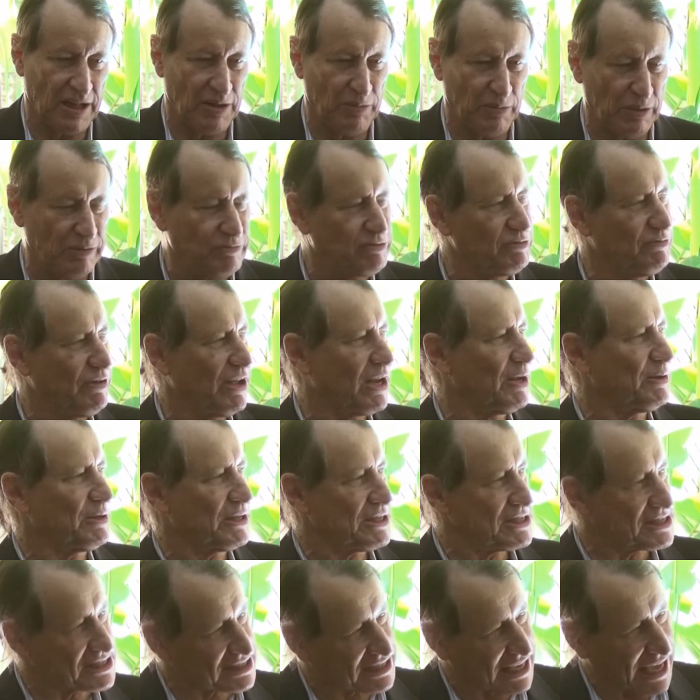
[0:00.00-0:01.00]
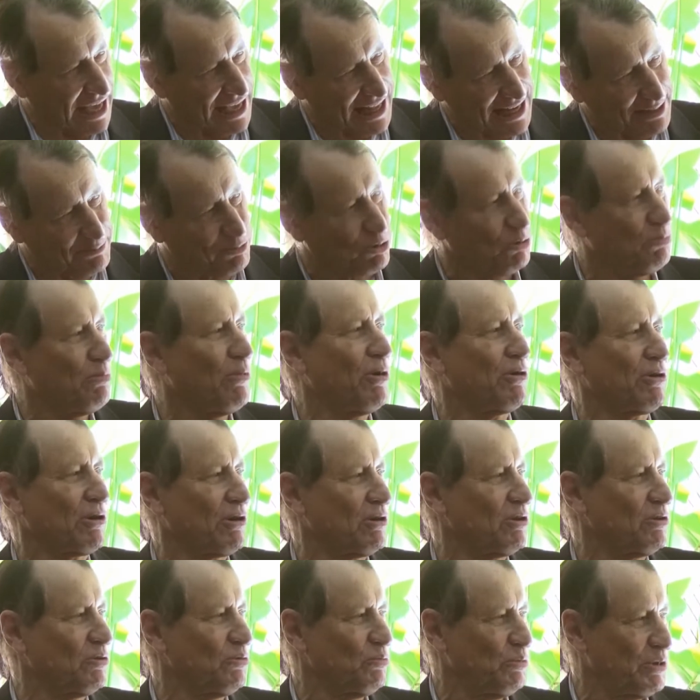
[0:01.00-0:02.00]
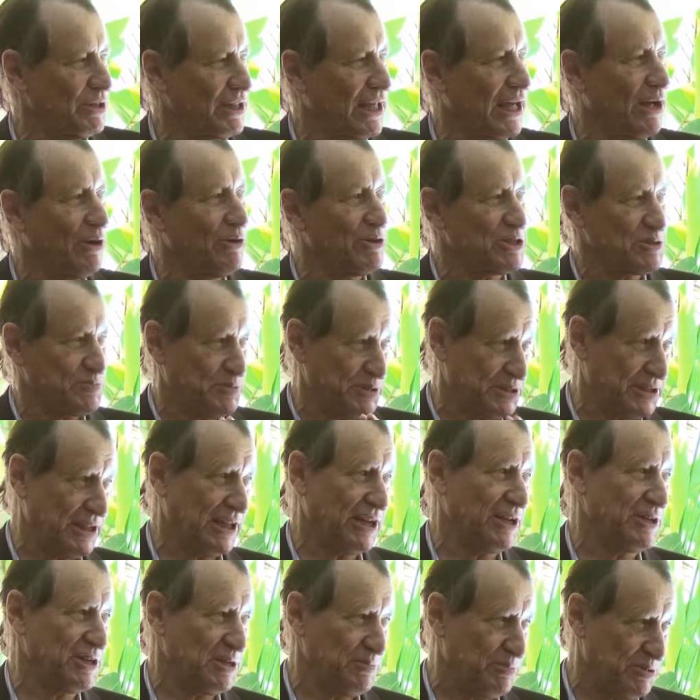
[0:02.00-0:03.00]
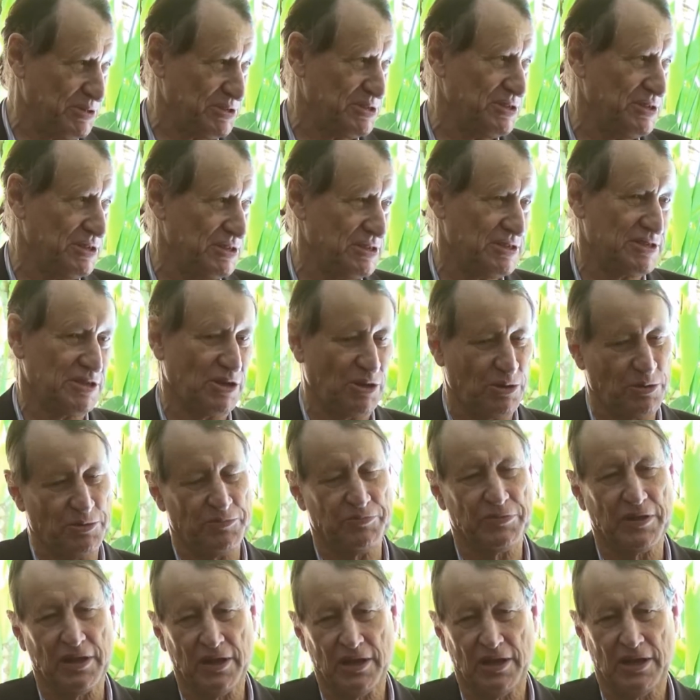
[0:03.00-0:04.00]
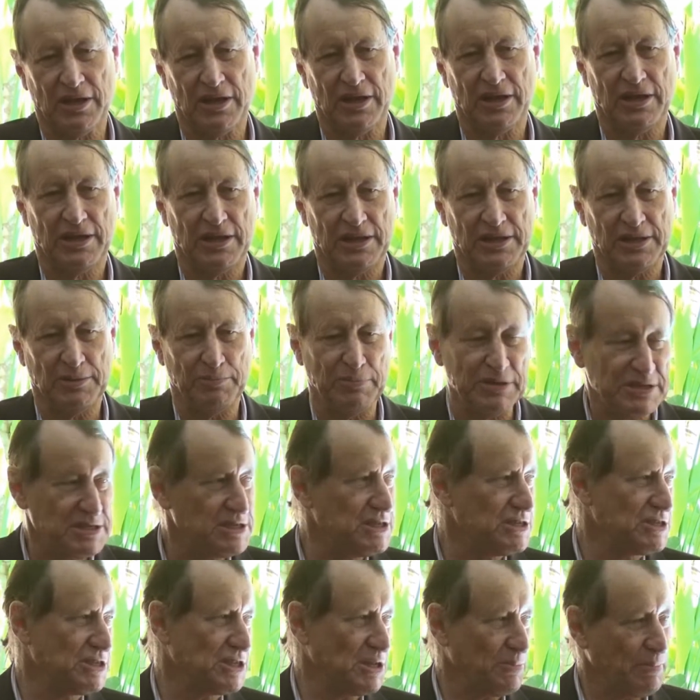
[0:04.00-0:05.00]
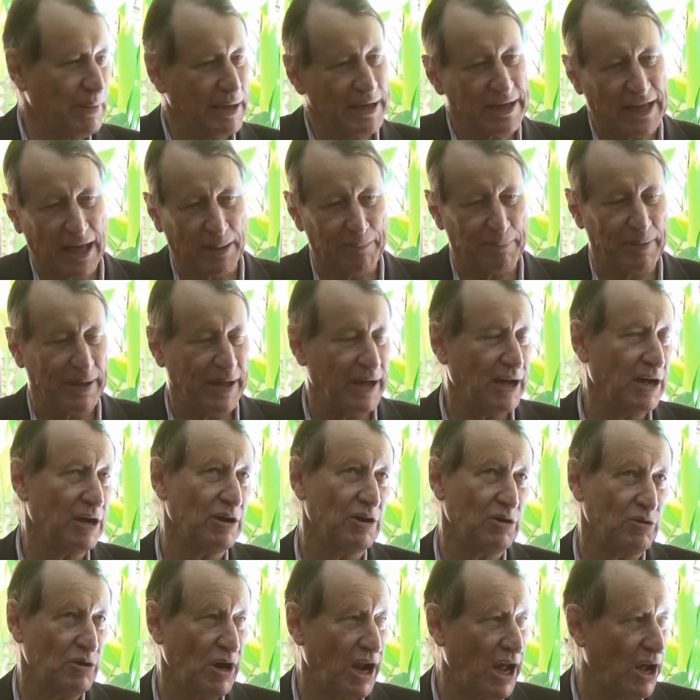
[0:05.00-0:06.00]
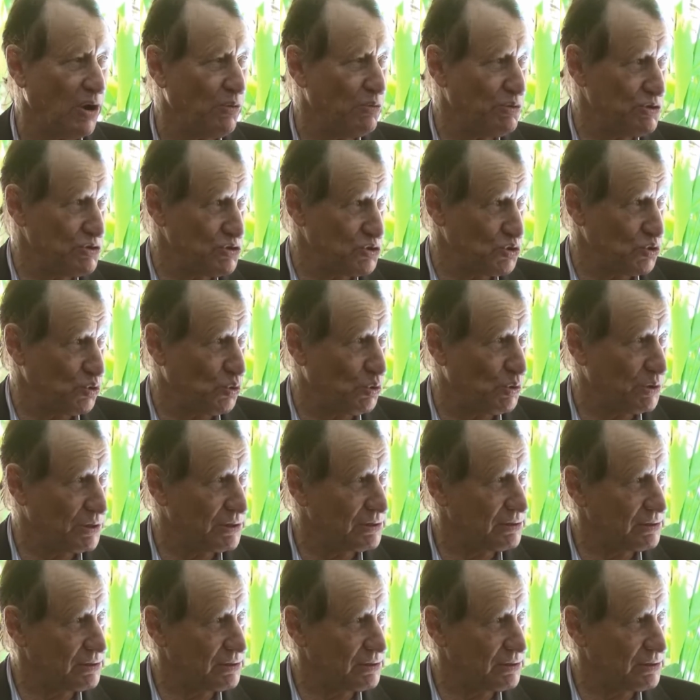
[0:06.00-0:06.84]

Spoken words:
we've developed a scalable model with our hospitality business. So the businesses that make up our resort